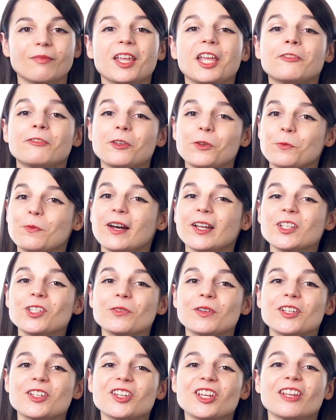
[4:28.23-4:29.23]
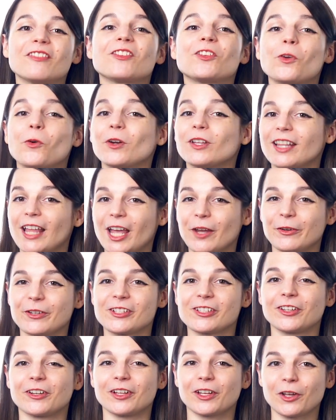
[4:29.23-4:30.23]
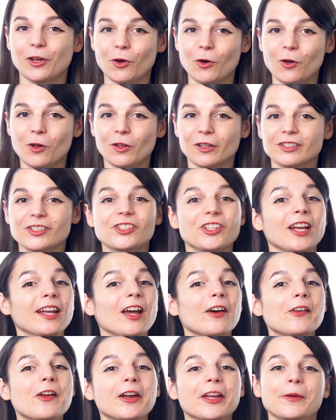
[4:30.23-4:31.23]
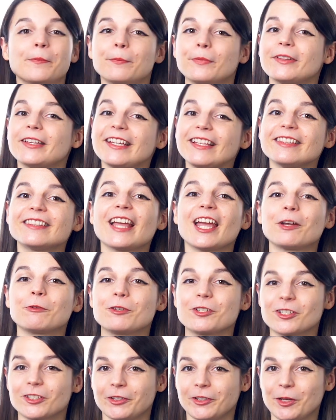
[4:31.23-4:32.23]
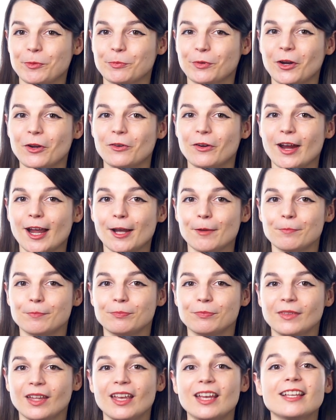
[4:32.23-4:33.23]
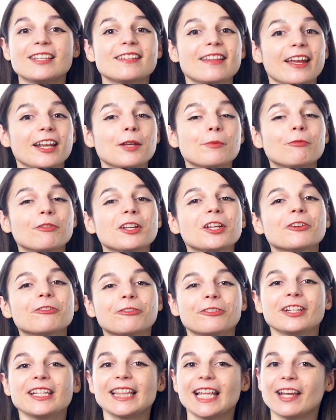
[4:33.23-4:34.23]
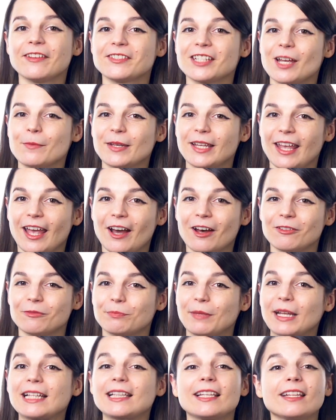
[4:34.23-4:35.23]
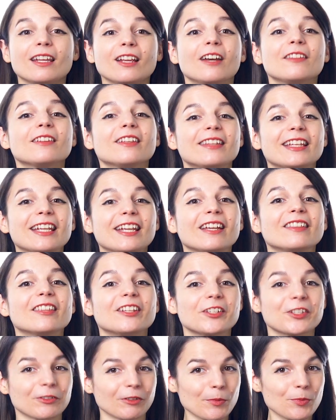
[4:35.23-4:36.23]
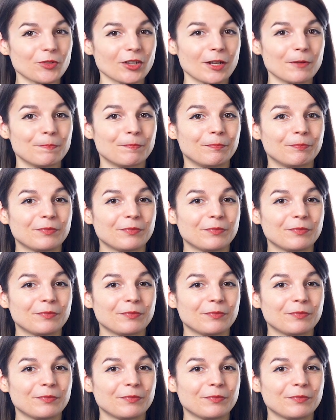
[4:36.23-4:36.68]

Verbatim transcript: If you want to achieve your language learning goal, check out our complete language learning program. Sign up for your free lifetime account by clicking on the link in the description.